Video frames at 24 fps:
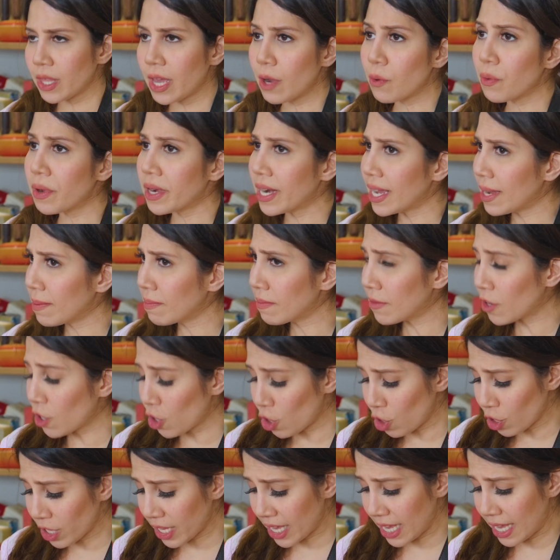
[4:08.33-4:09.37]
that when I'm
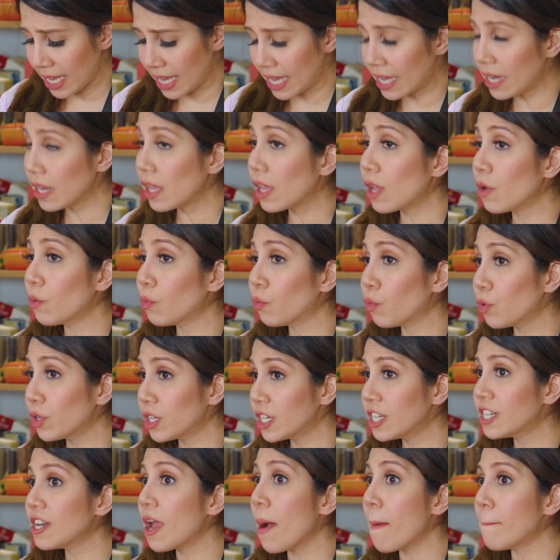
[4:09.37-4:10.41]
cooking it, it
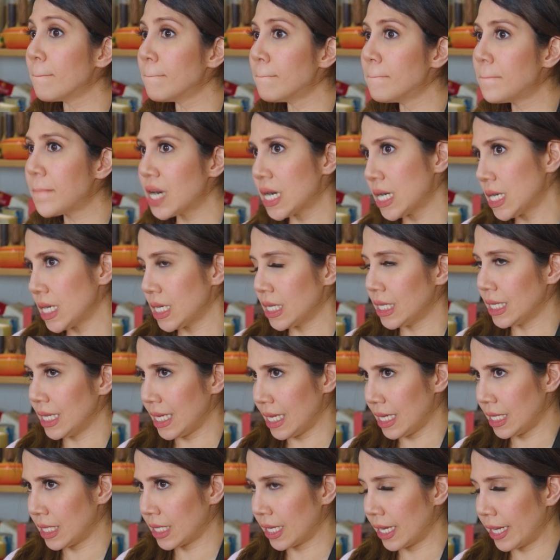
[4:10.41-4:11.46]
wouldn't burn
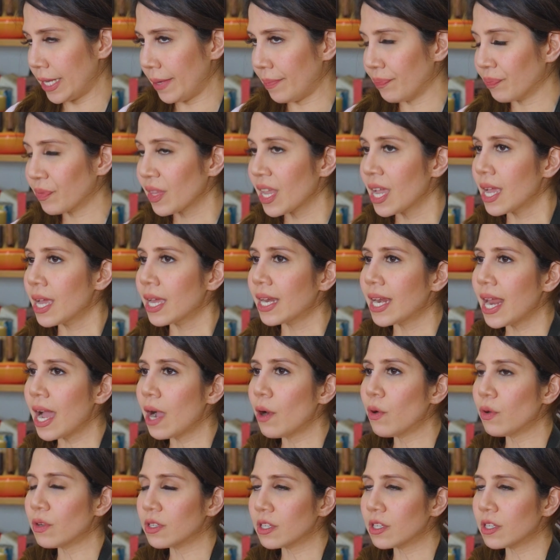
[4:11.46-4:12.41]
easily. Now,